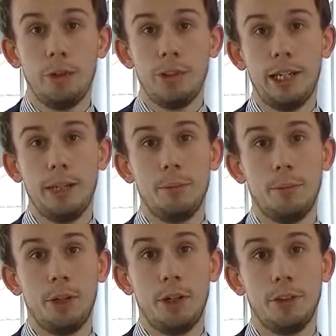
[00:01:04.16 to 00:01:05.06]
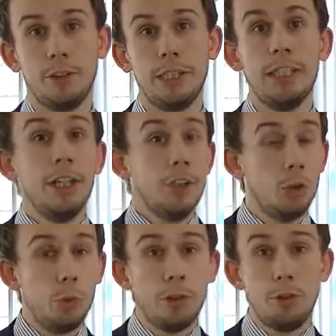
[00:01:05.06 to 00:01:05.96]
be taking part.
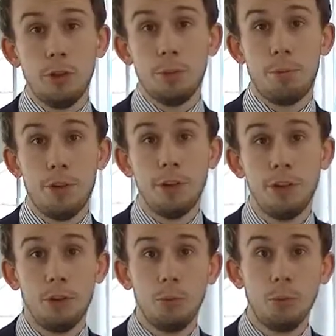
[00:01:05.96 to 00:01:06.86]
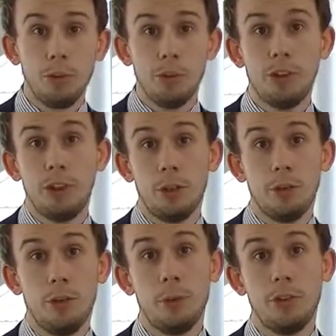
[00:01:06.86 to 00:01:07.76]
So we went through that process, and once I said I was
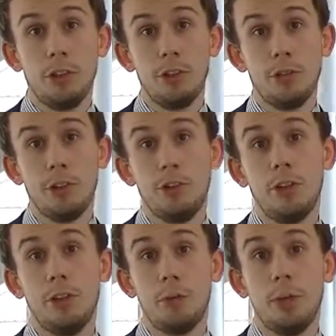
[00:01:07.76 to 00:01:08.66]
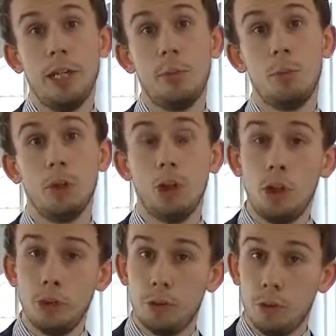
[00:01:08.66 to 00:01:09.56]
very much interested to explain what the
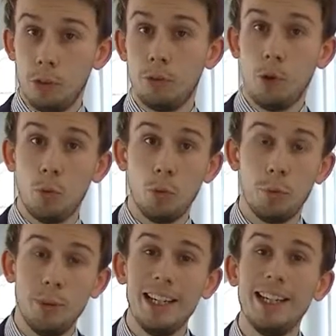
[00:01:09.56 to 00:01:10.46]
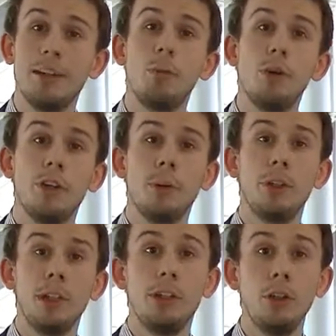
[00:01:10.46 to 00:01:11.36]
costs involved would be and what that would
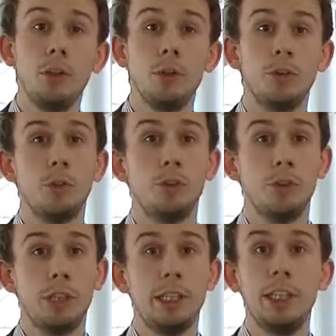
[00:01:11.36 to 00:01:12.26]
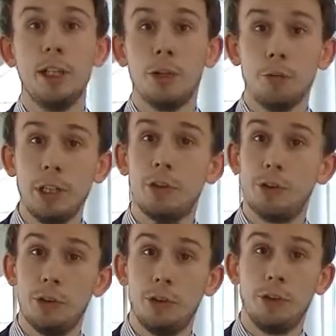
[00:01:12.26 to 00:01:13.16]
include. So obviously the
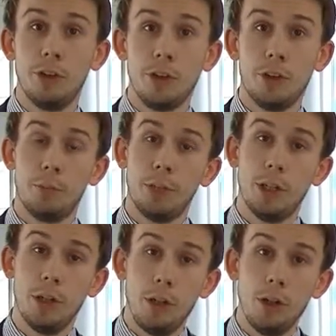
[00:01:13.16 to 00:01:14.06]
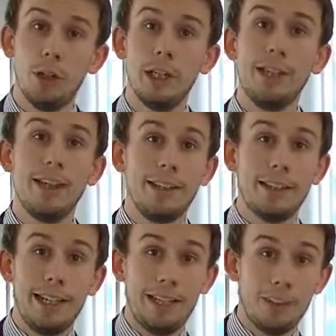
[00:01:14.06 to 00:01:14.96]
resources that the guys bring along, the
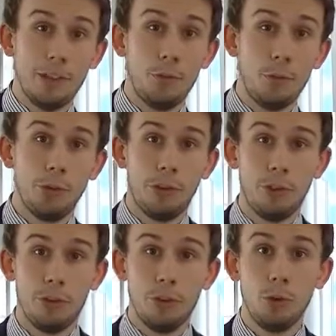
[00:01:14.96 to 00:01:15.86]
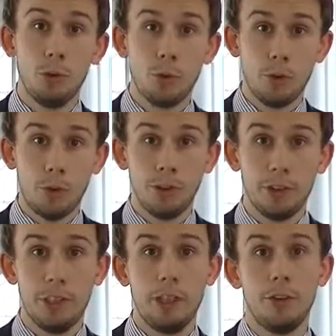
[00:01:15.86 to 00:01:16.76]
day itself obviously in the school with the
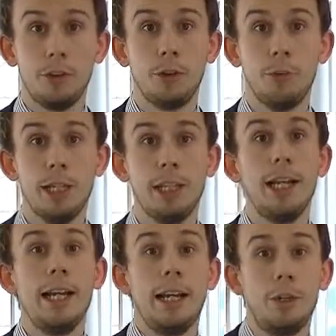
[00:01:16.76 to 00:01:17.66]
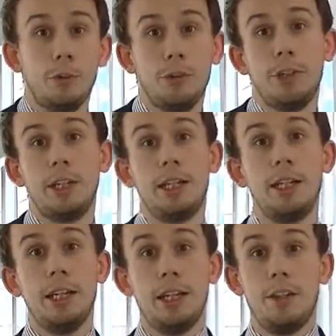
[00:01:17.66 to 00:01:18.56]
volunteers that come in, and obviously
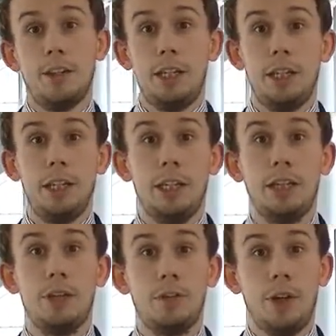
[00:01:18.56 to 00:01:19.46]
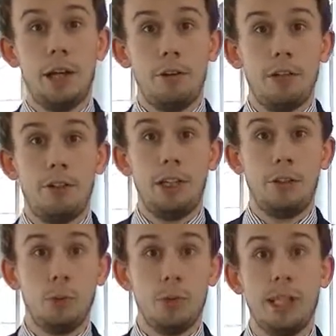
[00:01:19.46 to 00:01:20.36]
the various things
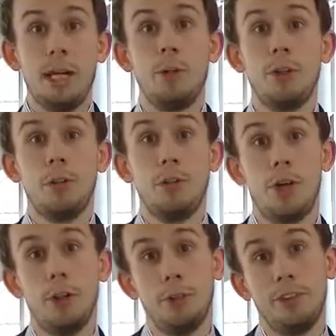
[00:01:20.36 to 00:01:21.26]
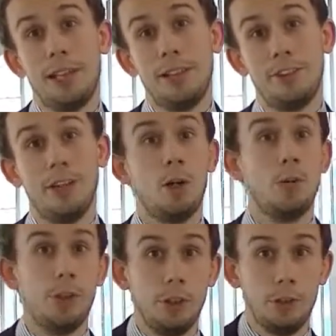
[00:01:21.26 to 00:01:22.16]
that we get with the finals day itself,
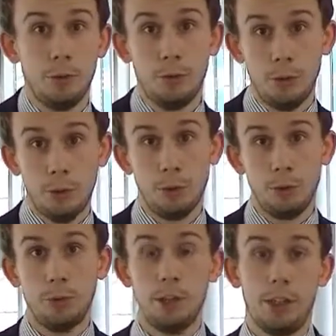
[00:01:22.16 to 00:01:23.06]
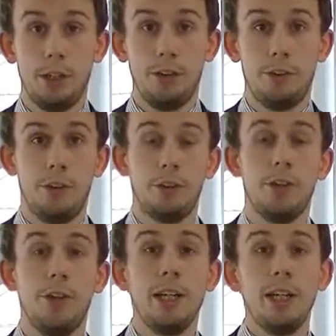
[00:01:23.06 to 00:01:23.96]
including the food and all that kind of stuff.
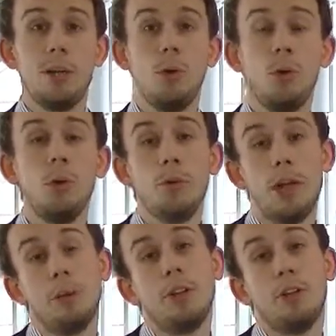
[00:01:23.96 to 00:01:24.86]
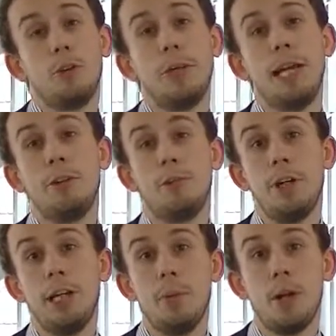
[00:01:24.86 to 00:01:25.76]
So all of that was explained
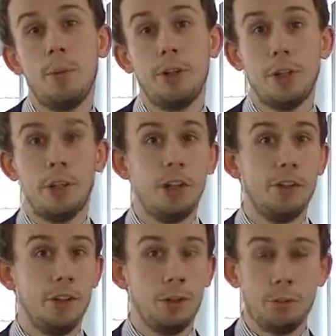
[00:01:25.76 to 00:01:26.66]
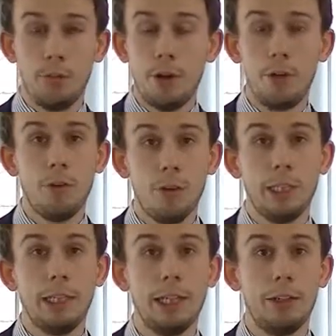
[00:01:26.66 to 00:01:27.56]
really well by the guys, and I was very, very
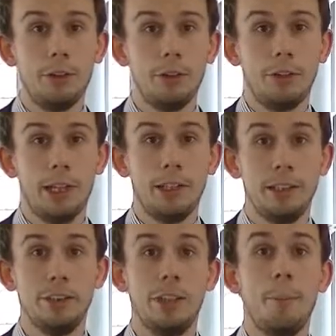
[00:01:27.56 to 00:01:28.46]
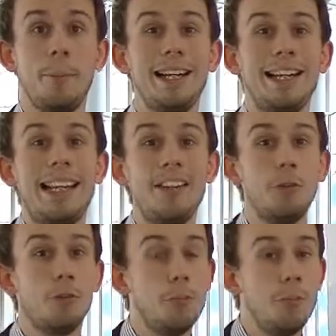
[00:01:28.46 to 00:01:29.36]
clear and understanding. So that made it easier
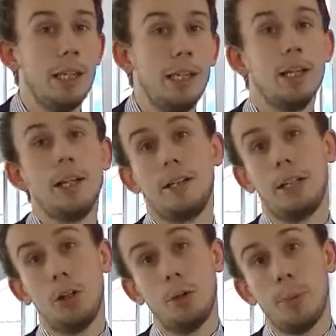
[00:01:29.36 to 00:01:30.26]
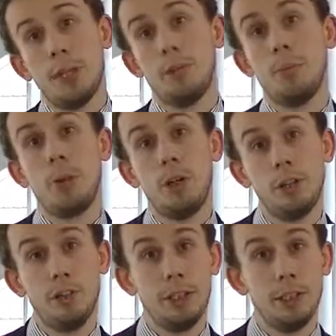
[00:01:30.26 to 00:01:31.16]
for me to then go back to my
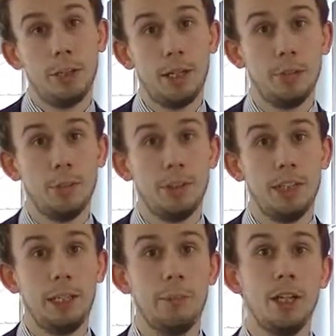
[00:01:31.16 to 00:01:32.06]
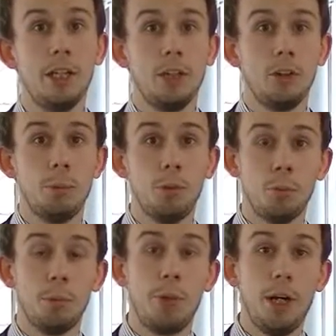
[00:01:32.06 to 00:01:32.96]
senior management team to put the
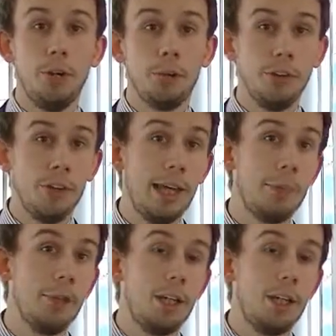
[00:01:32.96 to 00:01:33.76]
proposal to them